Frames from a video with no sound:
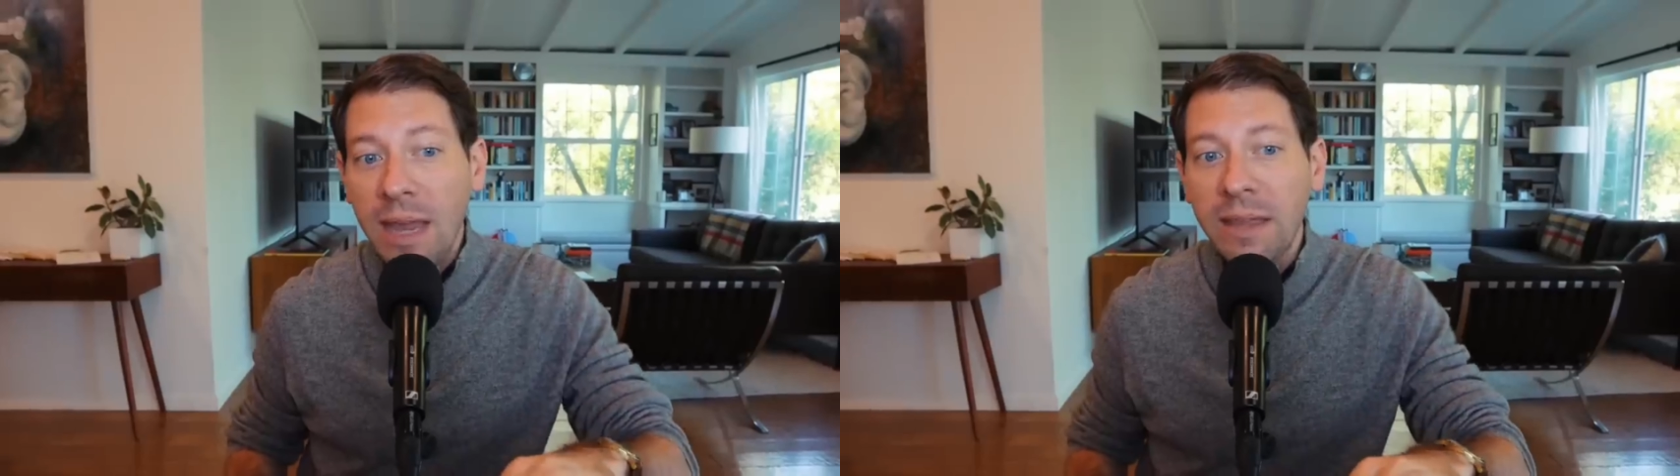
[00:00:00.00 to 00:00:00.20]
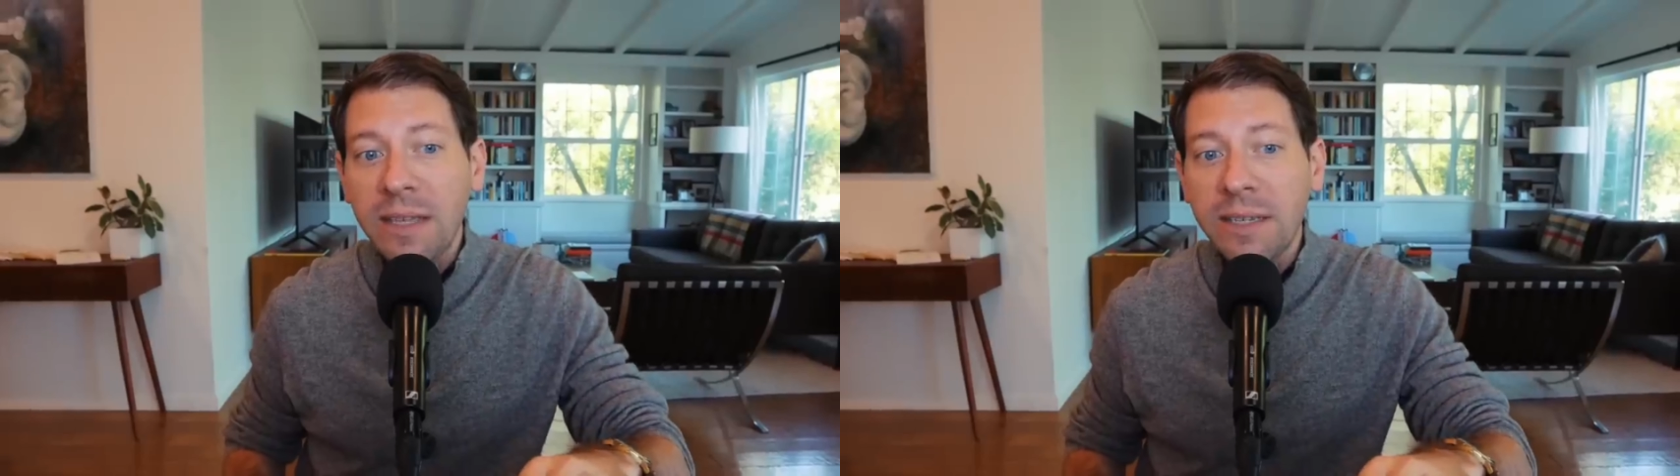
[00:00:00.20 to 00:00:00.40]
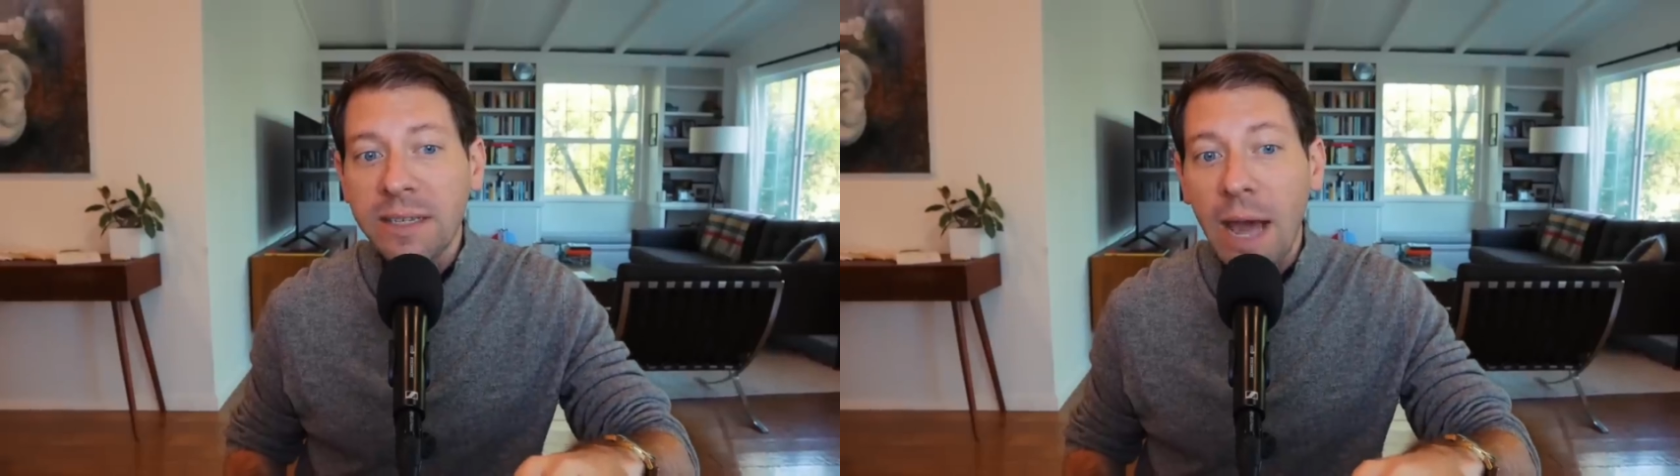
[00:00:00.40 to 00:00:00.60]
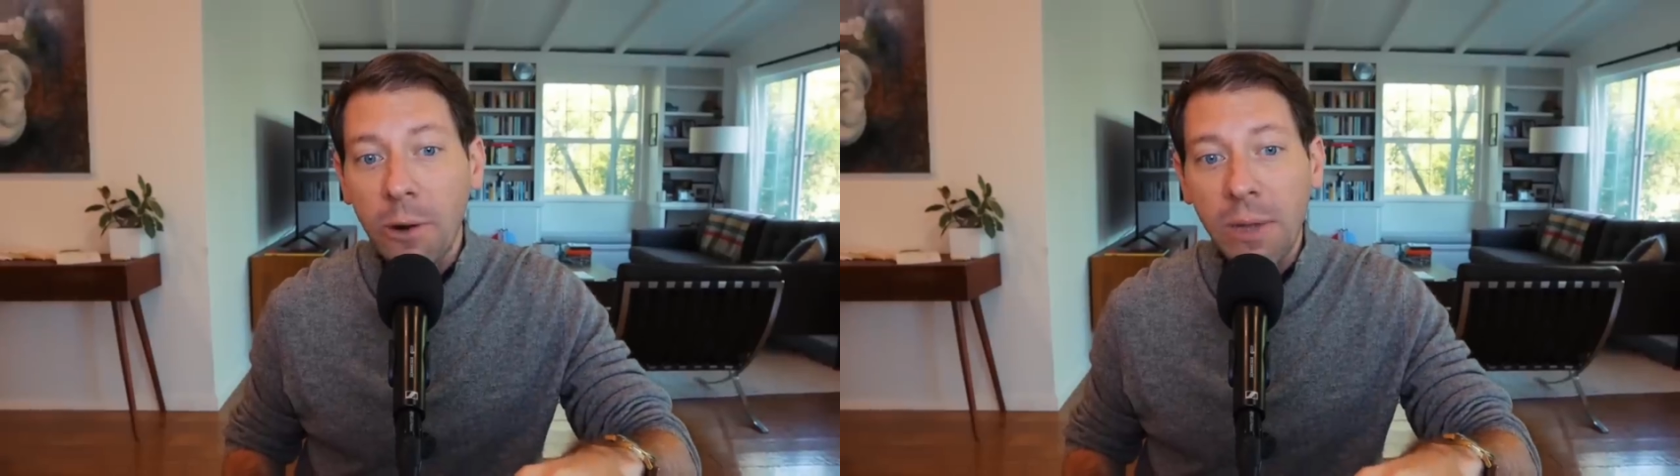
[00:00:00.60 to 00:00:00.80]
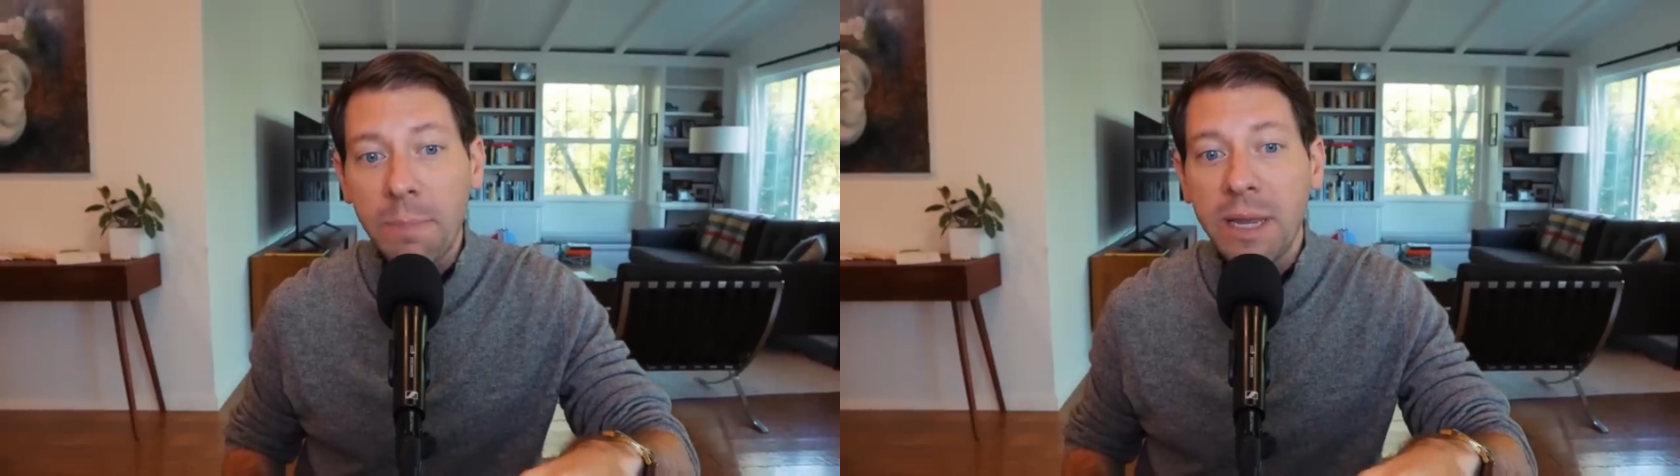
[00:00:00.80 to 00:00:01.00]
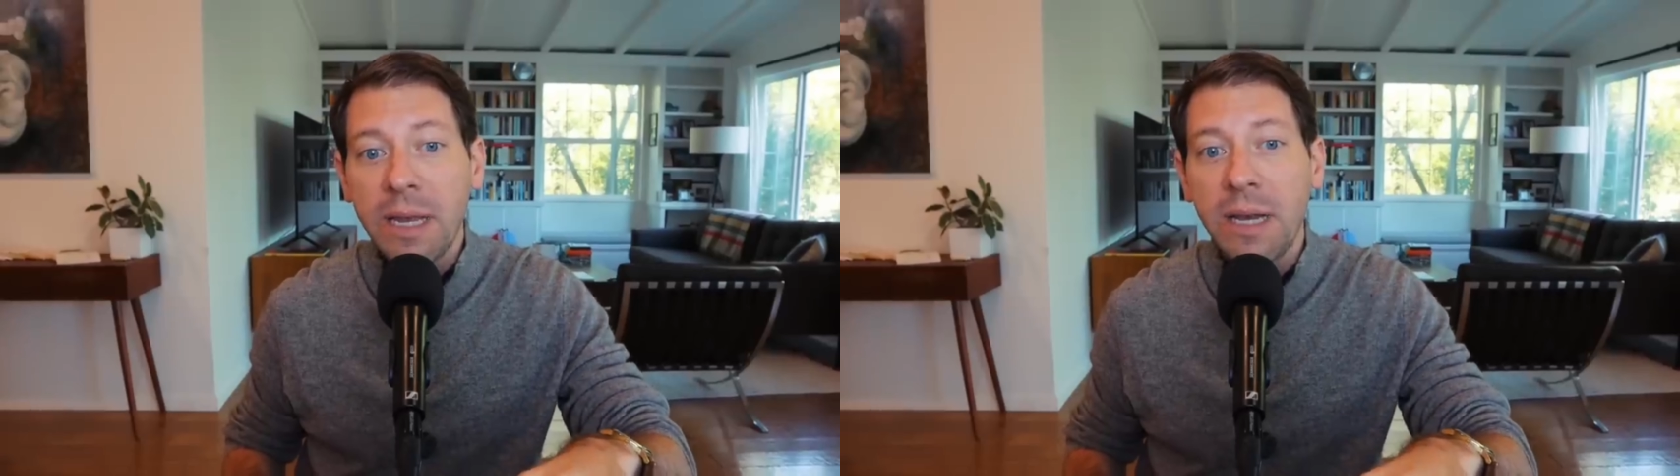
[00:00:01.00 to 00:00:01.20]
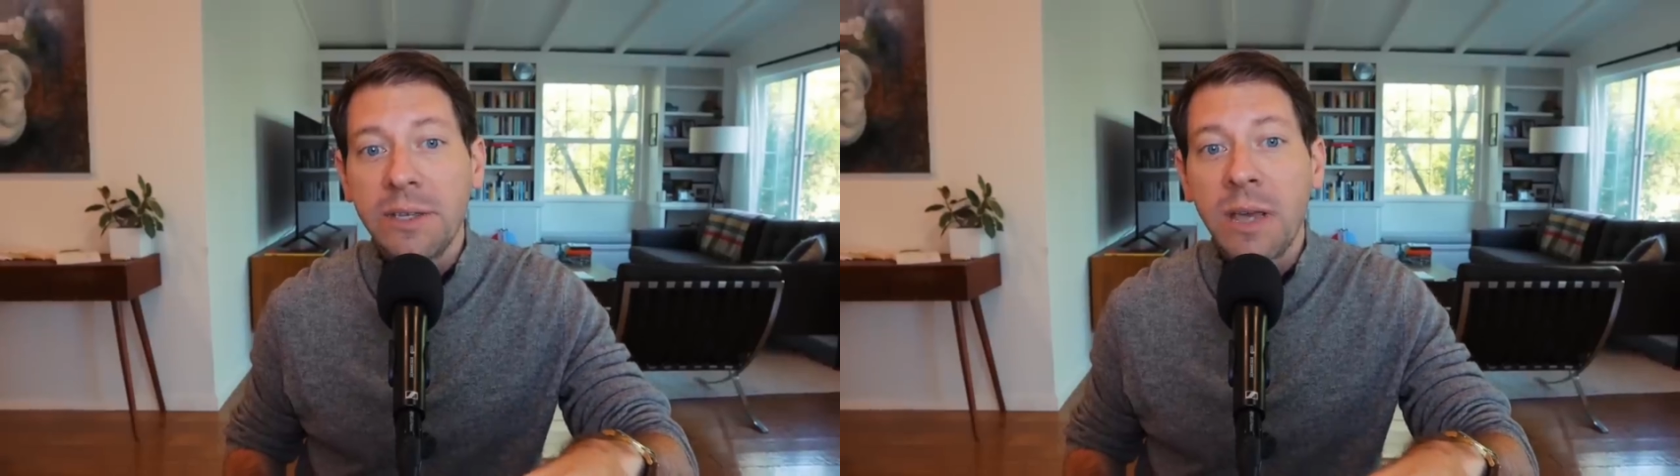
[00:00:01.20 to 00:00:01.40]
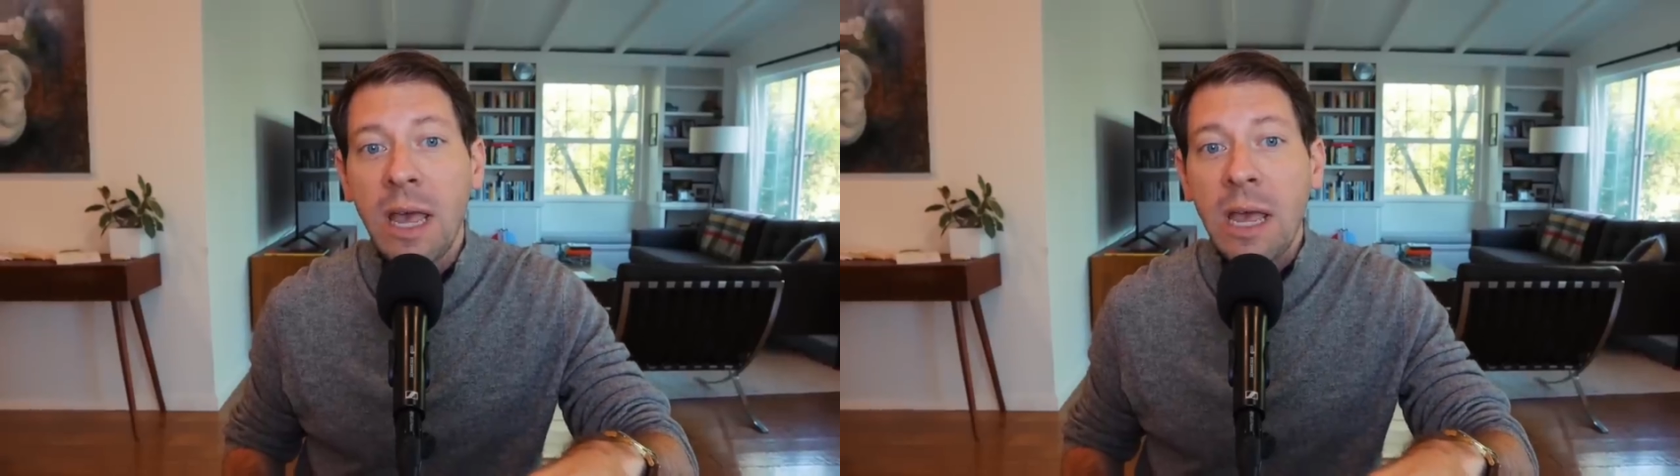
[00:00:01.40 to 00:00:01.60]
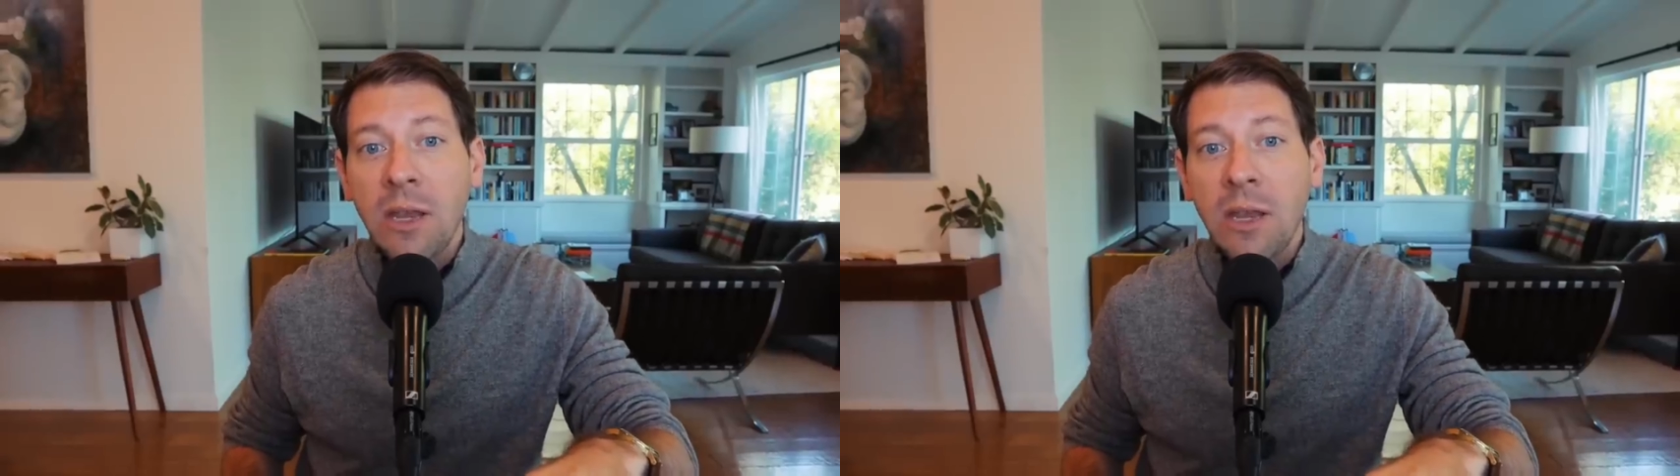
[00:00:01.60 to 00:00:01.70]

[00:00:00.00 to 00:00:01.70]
And this is not only because